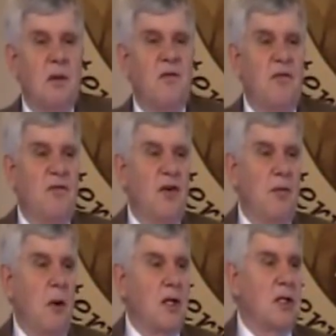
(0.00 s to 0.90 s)
the foot
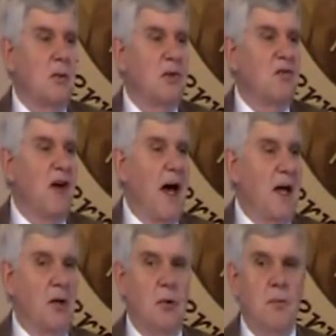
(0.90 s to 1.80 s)
washing was
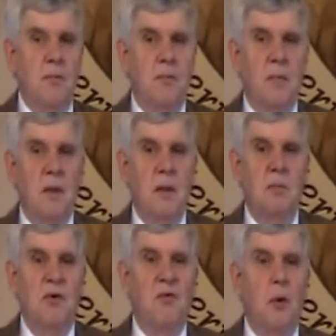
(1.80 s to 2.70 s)
vital
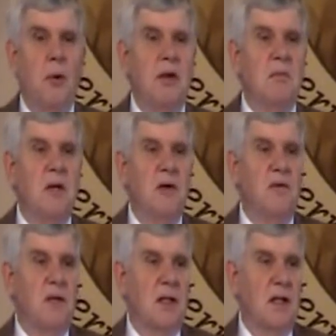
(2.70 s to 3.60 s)
before we
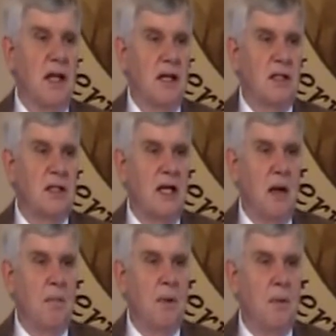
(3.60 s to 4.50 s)
moved to the next
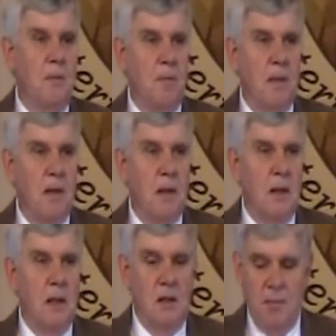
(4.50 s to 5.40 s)
step
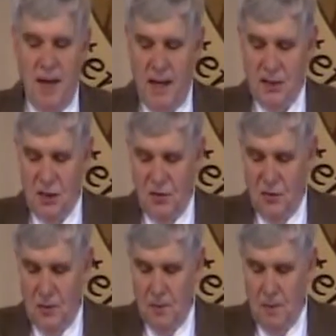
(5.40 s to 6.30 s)
in the
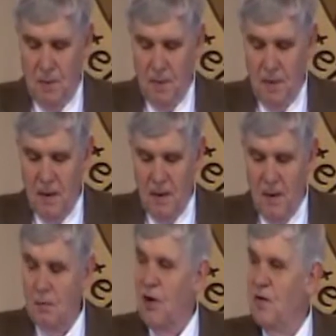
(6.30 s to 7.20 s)
Passover,
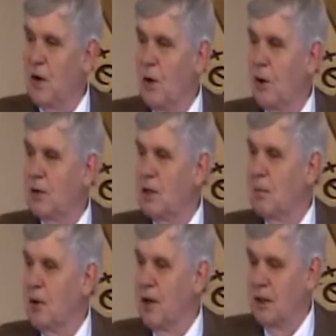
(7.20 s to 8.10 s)
moving on to
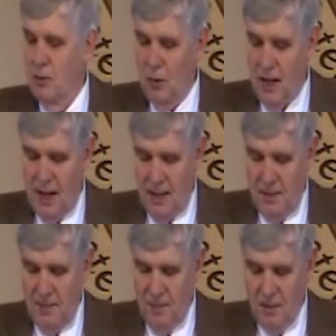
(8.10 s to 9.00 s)
the bread and the
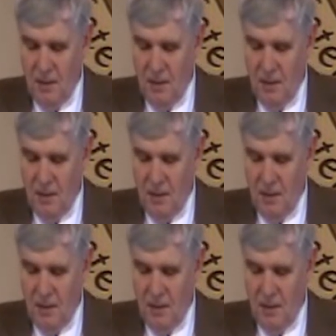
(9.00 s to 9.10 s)
wine.